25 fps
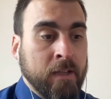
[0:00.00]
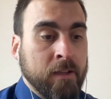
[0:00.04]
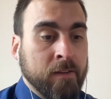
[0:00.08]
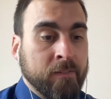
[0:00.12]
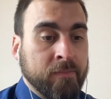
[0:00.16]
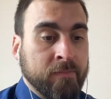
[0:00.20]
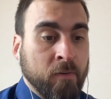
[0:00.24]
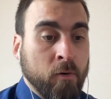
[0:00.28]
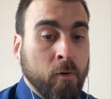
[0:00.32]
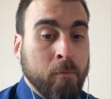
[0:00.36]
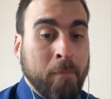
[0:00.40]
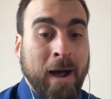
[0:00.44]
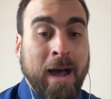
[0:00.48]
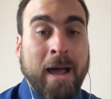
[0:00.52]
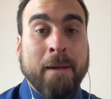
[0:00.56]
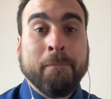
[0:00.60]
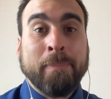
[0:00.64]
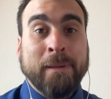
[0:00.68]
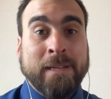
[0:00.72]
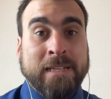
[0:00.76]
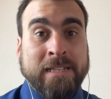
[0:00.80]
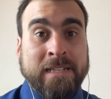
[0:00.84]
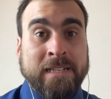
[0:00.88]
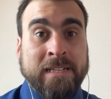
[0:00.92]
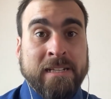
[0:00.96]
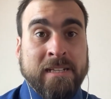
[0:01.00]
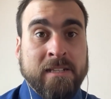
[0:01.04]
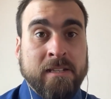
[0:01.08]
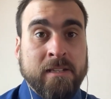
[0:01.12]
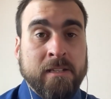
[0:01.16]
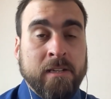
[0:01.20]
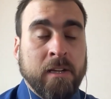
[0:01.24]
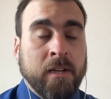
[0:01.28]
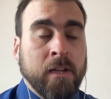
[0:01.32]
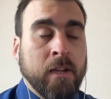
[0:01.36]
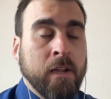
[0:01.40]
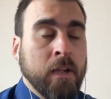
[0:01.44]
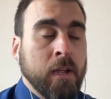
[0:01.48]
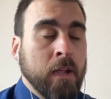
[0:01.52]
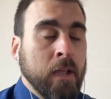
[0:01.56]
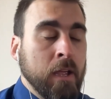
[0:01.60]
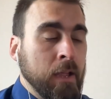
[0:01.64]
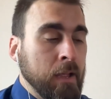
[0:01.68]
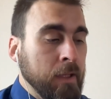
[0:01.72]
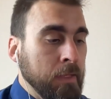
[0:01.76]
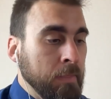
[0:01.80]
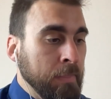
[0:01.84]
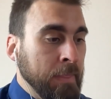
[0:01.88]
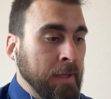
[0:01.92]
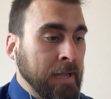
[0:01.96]
for my business
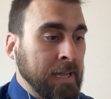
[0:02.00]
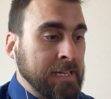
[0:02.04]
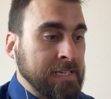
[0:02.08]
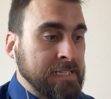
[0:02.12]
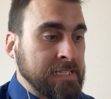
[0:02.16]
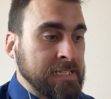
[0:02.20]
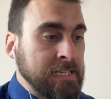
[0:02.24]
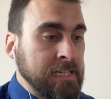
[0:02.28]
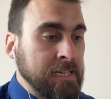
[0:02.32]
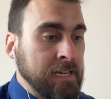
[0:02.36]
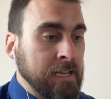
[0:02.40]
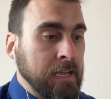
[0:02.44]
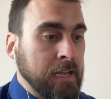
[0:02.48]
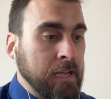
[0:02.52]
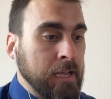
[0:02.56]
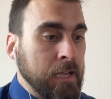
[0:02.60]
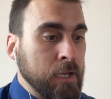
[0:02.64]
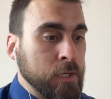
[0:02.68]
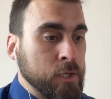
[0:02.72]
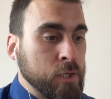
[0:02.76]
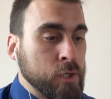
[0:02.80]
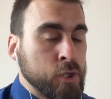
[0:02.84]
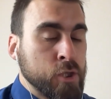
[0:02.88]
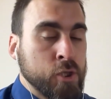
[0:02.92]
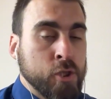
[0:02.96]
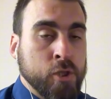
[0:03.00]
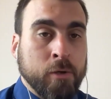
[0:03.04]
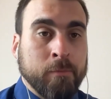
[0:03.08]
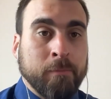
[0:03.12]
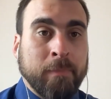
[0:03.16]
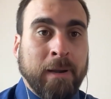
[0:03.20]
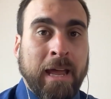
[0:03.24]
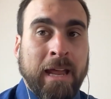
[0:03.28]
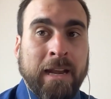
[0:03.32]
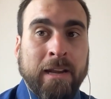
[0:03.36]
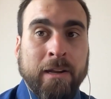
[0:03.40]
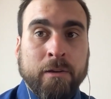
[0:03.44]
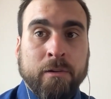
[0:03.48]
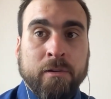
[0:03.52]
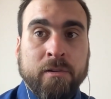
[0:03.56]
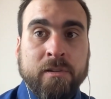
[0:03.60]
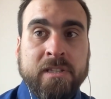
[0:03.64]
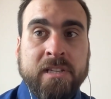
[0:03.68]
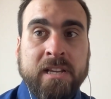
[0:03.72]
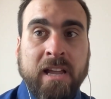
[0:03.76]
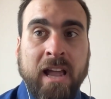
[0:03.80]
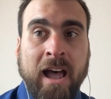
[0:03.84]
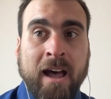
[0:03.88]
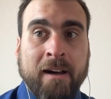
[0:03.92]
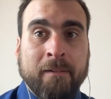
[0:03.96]
that some landlords
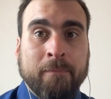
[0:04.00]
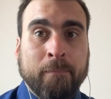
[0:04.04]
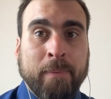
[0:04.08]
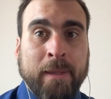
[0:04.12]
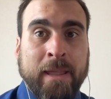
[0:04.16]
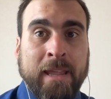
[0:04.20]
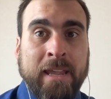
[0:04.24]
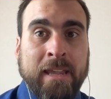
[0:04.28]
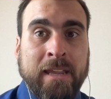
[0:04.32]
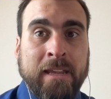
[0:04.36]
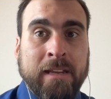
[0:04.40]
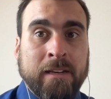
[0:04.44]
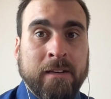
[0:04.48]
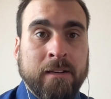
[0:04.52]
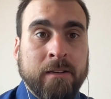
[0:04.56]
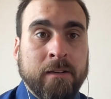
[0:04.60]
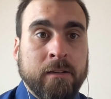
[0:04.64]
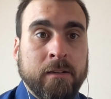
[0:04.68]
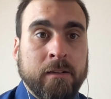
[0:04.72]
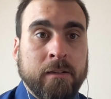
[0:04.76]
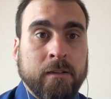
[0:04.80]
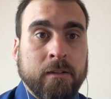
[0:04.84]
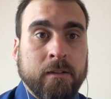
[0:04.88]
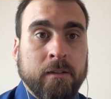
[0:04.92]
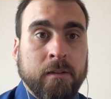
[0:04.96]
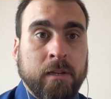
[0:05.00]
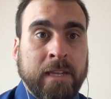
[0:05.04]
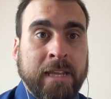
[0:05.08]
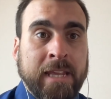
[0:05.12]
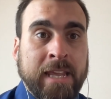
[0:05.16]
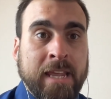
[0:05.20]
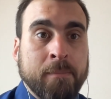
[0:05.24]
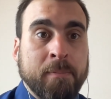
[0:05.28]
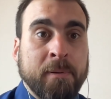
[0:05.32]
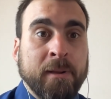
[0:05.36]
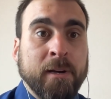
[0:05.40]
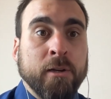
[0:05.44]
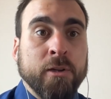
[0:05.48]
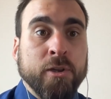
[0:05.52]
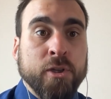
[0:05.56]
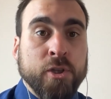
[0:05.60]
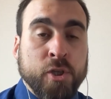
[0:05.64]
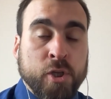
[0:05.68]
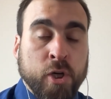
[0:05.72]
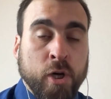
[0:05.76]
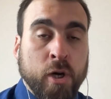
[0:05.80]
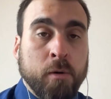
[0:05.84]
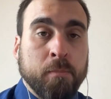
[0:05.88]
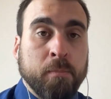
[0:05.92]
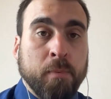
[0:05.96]
have been keeping on
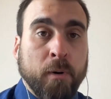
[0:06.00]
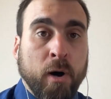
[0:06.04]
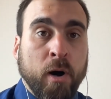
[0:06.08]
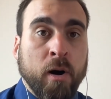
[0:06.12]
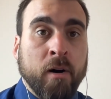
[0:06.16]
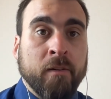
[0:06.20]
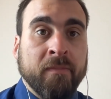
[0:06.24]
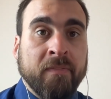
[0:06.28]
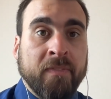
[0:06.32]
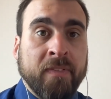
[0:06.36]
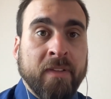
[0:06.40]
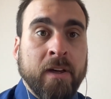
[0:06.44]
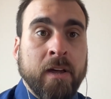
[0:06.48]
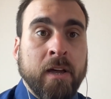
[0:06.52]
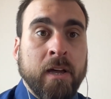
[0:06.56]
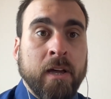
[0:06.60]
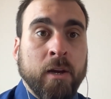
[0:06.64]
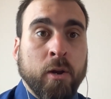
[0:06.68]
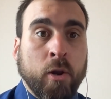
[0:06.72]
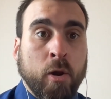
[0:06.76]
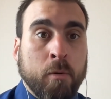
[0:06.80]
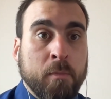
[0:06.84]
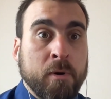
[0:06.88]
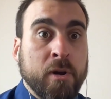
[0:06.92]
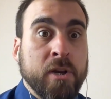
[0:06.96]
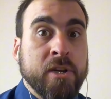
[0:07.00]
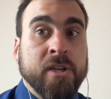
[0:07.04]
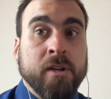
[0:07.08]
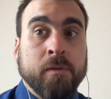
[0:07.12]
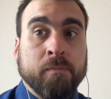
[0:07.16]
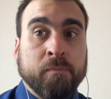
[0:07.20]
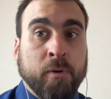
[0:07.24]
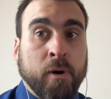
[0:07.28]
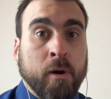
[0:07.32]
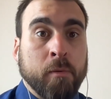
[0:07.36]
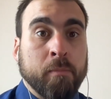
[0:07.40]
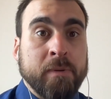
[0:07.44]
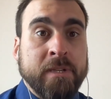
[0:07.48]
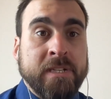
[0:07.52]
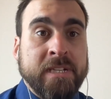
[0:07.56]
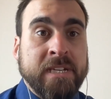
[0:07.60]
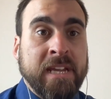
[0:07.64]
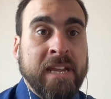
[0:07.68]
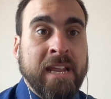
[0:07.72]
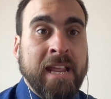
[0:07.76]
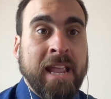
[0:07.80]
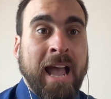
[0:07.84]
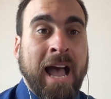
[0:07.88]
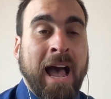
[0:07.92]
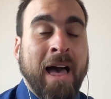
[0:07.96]
top of the commercial
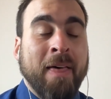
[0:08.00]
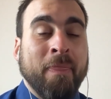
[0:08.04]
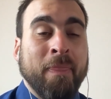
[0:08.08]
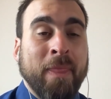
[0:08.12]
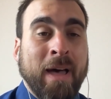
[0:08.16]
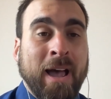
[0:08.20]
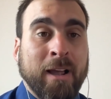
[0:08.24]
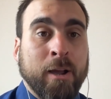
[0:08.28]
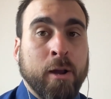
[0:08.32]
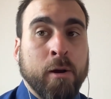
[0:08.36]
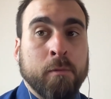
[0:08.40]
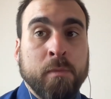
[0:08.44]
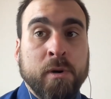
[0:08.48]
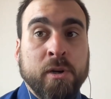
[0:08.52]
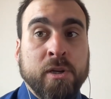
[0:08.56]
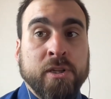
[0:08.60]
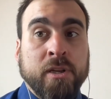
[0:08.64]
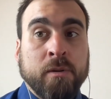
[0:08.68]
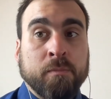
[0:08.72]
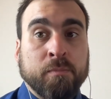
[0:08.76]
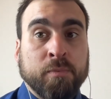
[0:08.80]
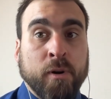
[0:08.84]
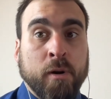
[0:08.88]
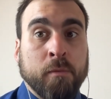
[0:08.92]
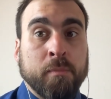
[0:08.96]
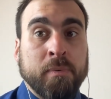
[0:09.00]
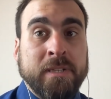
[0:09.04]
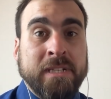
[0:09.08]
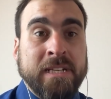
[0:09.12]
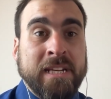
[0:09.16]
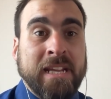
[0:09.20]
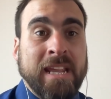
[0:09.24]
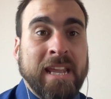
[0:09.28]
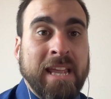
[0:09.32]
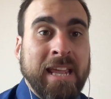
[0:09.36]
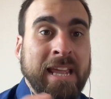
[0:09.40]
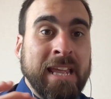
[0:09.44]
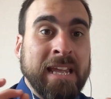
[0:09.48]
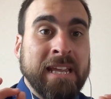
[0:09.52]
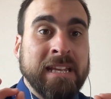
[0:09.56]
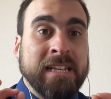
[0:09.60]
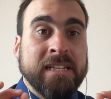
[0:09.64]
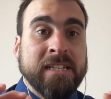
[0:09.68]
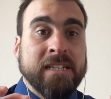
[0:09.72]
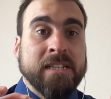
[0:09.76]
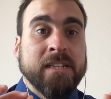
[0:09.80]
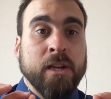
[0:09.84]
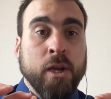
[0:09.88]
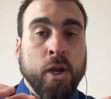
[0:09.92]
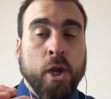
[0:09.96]
property, and that commercial property
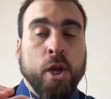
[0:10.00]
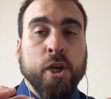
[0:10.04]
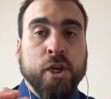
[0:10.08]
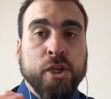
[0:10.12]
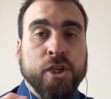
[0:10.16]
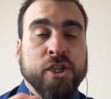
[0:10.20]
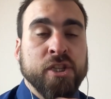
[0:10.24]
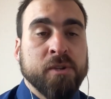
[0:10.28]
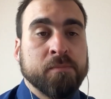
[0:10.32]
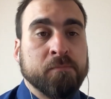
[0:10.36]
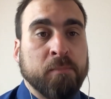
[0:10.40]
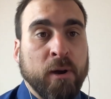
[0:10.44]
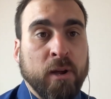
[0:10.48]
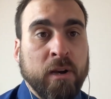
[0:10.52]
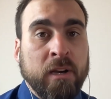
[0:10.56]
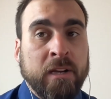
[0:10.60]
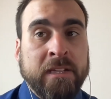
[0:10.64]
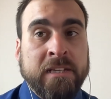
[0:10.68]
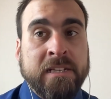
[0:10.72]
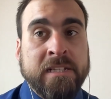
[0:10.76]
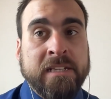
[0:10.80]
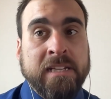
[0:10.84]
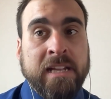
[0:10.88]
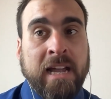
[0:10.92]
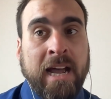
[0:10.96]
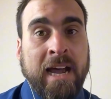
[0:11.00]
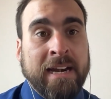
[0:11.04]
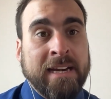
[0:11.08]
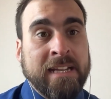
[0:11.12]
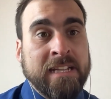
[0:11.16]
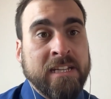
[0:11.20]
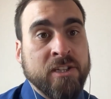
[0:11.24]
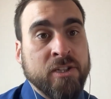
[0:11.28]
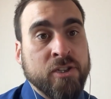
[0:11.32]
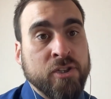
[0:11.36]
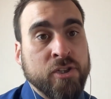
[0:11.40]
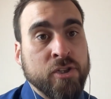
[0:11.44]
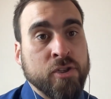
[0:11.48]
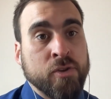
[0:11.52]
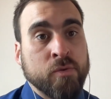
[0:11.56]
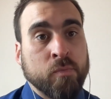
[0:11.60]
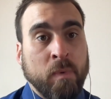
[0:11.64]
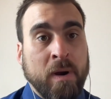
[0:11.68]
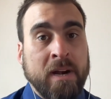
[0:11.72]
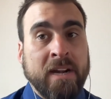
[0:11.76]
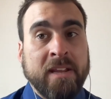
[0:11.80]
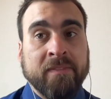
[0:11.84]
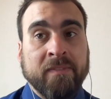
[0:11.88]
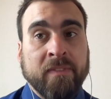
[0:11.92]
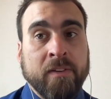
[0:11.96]
is spotless and it's just
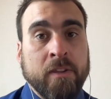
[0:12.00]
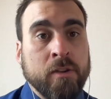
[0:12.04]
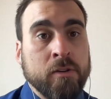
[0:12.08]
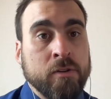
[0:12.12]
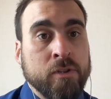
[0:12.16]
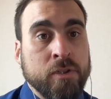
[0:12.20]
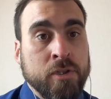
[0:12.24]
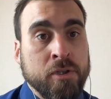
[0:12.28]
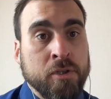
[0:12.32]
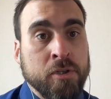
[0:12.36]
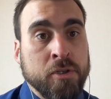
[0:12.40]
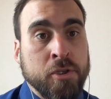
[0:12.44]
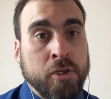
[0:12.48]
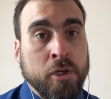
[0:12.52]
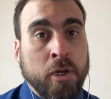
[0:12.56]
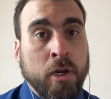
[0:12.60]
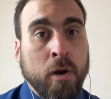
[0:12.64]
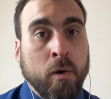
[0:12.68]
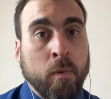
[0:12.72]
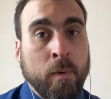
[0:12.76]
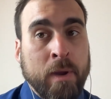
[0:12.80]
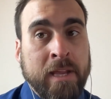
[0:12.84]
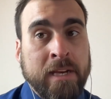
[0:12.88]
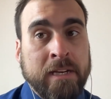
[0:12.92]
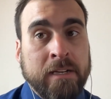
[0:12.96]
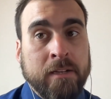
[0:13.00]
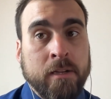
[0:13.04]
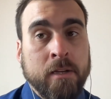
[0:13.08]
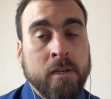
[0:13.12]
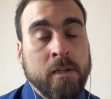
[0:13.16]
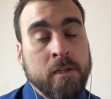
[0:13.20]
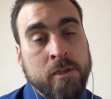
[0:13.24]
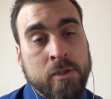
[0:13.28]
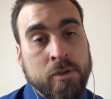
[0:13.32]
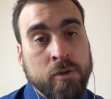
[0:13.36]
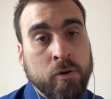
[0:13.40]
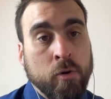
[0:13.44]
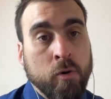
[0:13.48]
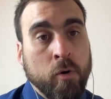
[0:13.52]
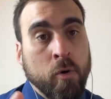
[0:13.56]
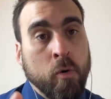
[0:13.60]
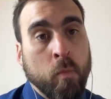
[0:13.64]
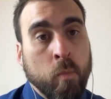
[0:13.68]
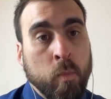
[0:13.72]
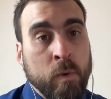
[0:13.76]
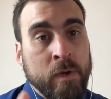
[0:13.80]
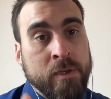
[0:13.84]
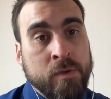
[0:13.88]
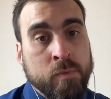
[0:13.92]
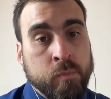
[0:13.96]
ready for you to go in. So
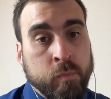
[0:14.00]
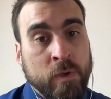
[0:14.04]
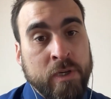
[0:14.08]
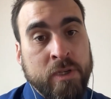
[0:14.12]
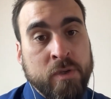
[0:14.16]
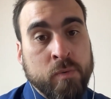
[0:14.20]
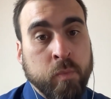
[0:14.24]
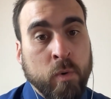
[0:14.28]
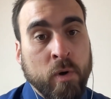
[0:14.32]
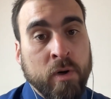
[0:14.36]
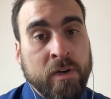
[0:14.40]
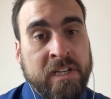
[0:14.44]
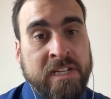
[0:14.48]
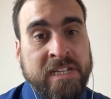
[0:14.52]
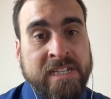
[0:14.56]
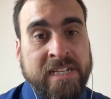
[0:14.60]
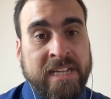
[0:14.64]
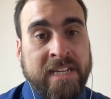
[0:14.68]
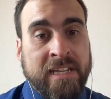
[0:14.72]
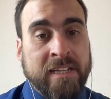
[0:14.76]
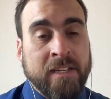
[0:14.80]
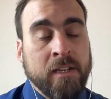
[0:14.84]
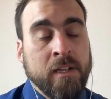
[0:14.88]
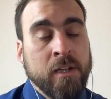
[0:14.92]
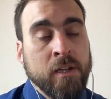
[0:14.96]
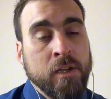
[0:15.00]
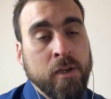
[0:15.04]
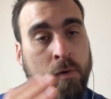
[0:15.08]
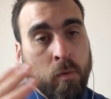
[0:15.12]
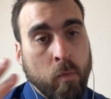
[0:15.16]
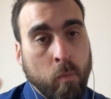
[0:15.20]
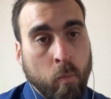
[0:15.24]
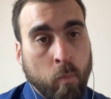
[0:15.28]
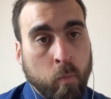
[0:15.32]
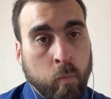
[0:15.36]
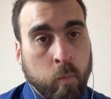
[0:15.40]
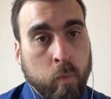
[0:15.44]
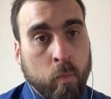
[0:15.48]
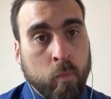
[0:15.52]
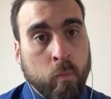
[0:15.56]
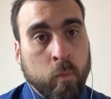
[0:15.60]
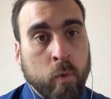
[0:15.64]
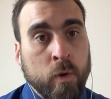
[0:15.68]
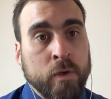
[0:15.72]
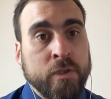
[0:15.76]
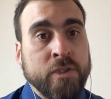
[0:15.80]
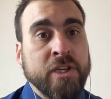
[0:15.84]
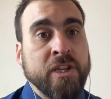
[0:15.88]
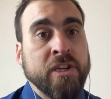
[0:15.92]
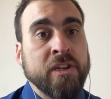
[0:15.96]
which one is it?
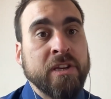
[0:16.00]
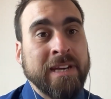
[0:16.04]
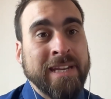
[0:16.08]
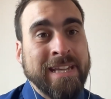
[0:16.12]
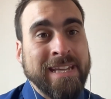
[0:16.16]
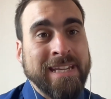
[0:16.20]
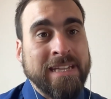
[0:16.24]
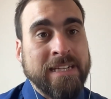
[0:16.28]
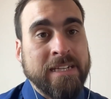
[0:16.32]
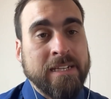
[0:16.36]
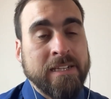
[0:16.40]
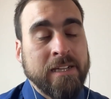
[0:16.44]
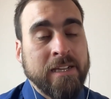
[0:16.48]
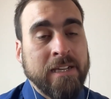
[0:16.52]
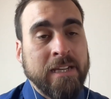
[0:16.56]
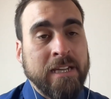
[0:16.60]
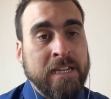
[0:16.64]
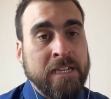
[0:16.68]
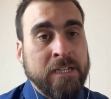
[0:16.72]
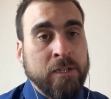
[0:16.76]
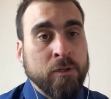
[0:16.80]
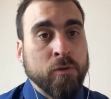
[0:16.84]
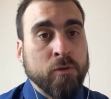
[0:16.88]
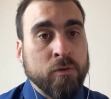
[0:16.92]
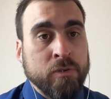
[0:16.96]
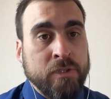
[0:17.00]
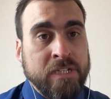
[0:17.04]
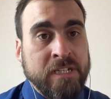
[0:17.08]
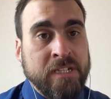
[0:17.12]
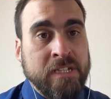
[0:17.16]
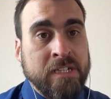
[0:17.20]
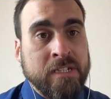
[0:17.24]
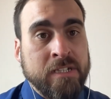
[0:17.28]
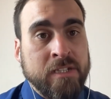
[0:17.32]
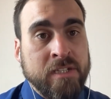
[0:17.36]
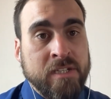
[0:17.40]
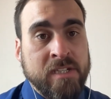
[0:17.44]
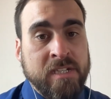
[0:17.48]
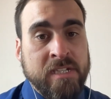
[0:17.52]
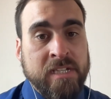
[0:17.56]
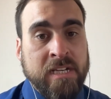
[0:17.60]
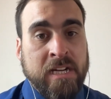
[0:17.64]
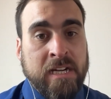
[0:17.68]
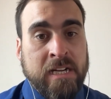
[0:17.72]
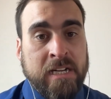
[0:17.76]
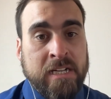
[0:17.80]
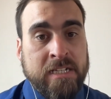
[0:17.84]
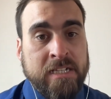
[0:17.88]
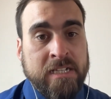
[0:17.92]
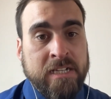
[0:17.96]
What do you need in order to
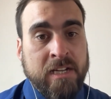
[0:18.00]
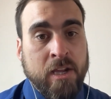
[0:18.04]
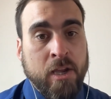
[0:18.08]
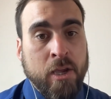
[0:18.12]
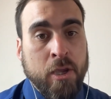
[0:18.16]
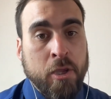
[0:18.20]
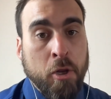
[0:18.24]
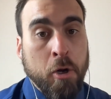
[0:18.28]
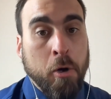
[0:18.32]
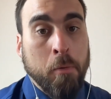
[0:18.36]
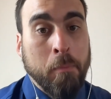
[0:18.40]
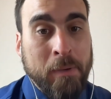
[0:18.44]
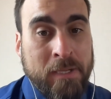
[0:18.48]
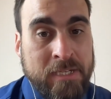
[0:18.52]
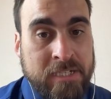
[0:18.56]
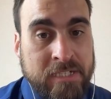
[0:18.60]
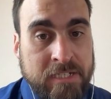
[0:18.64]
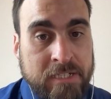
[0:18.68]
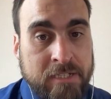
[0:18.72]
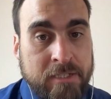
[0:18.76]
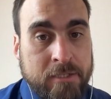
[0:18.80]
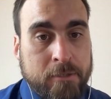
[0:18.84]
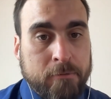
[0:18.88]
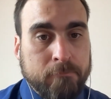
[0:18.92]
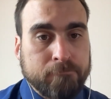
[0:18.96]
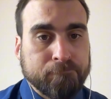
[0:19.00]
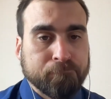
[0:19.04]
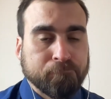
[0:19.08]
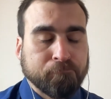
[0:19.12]
start your business?